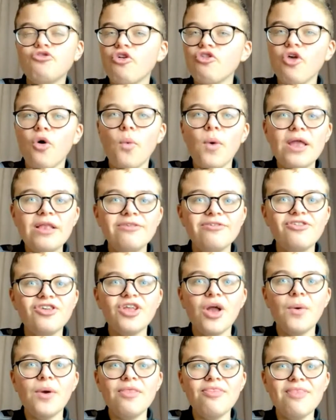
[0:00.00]
was other wins,
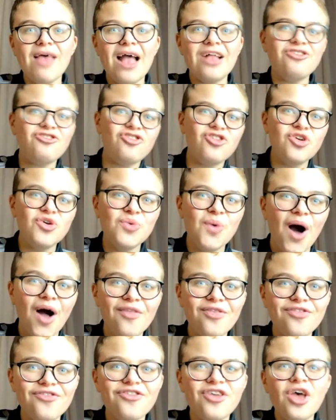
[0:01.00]
you know, in there,
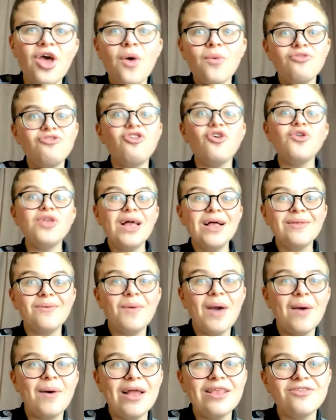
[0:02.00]
2-1s,
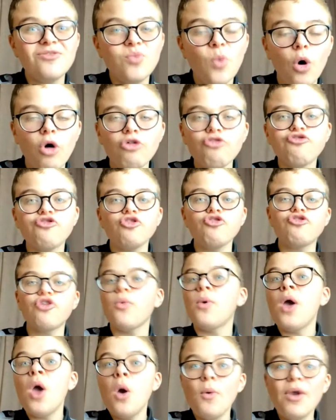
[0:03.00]
2-0 against Walsall.
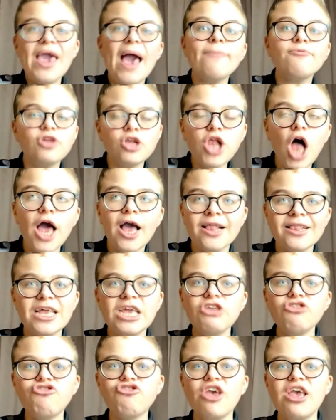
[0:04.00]
So we kept a lot of
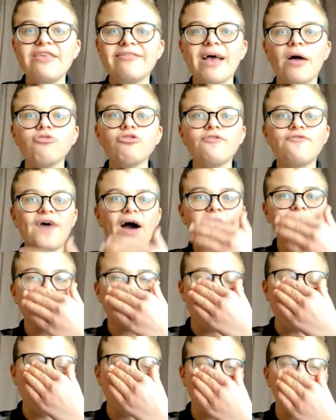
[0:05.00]
clean sheets. That was the
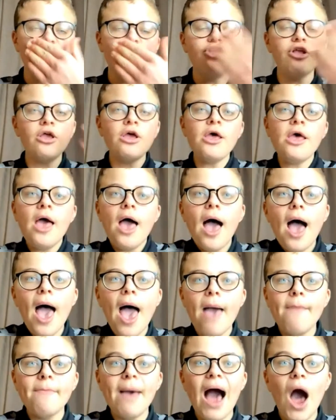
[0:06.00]
foundation.
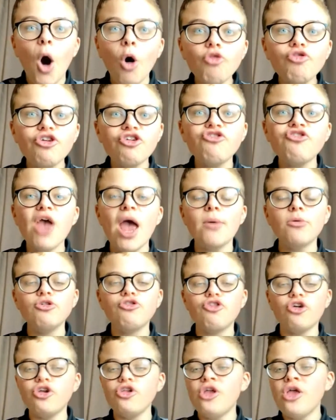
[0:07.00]
Under
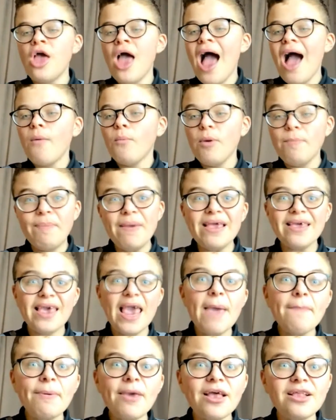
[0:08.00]
Sheridan, we've been
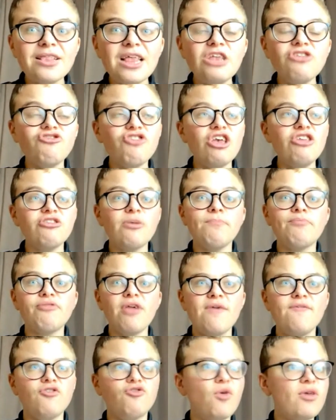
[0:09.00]
keeping clean sheets in
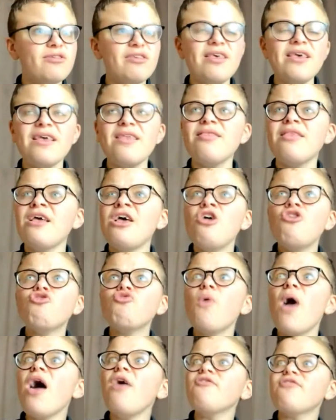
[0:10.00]
previous weeks. I think in
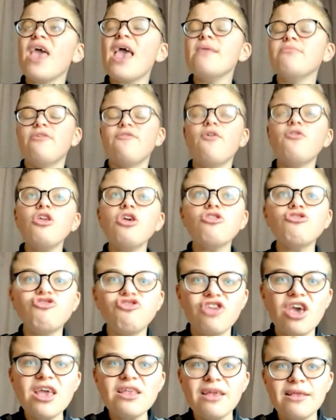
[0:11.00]
12 games, we've only
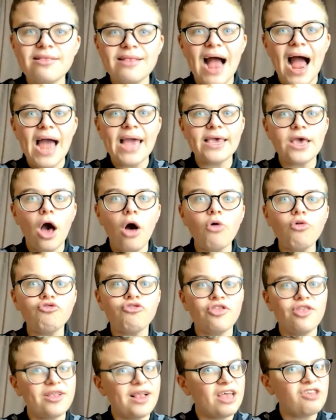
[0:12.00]
conceded 9
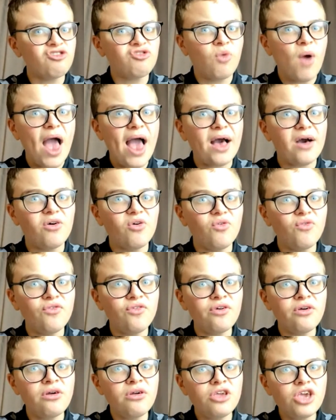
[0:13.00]
goals in the last 12.
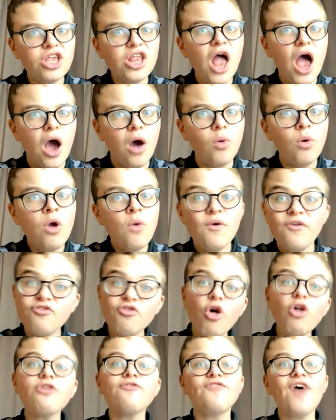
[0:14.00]
You know, we
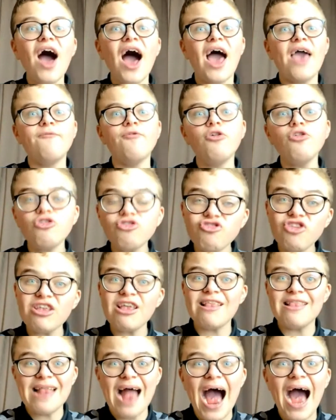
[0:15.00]
scored 5, we only
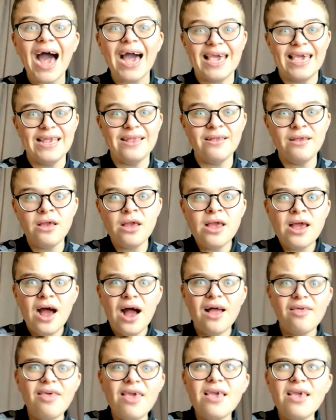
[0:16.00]
conceded 9.
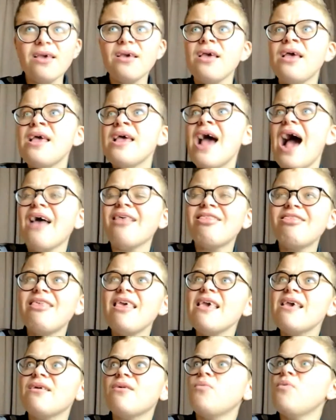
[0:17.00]
I
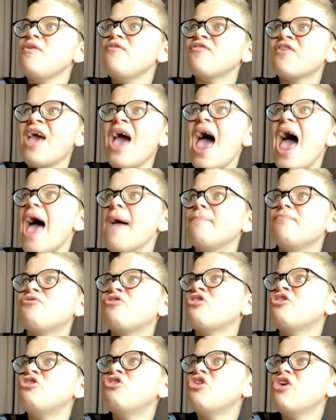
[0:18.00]
think we've
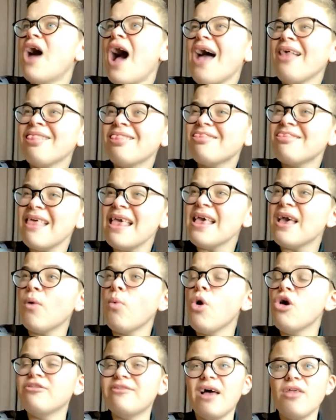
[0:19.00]
kept, I think
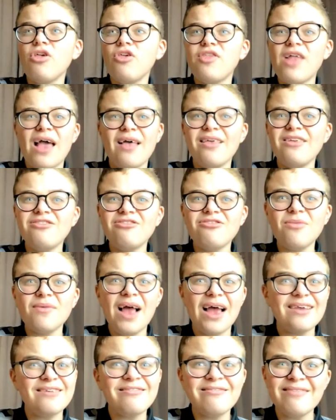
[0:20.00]
something
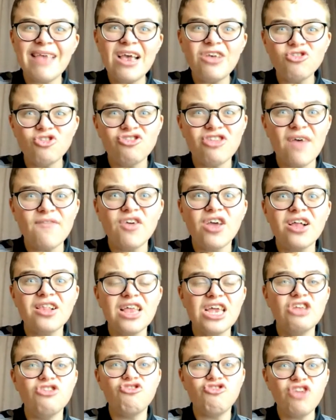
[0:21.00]
like 6 or 7
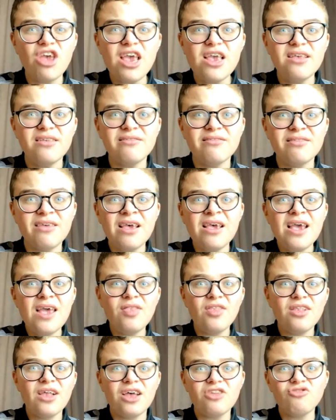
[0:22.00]
clean sheets
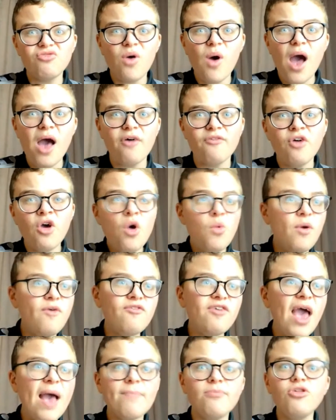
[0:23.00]
in the last 12.
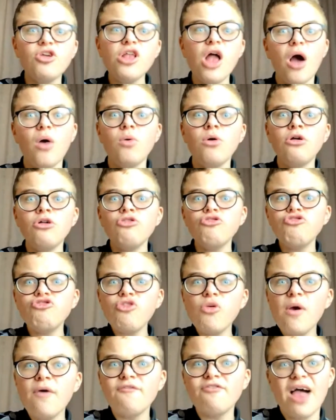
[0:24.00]
We've kept, you know,
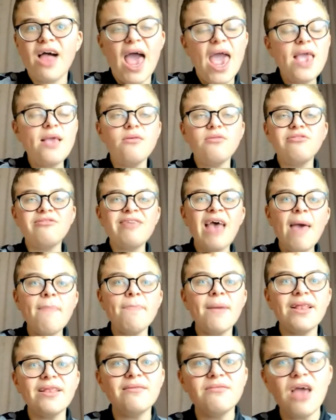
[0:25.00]
2 of late,
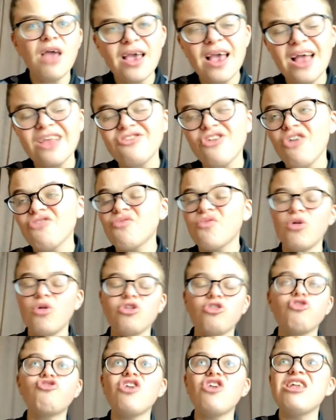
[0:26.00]
10 men against Oxford,
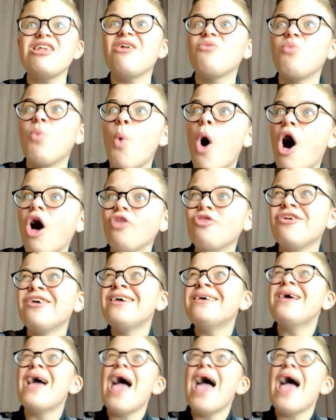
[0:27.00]
only conceded 1.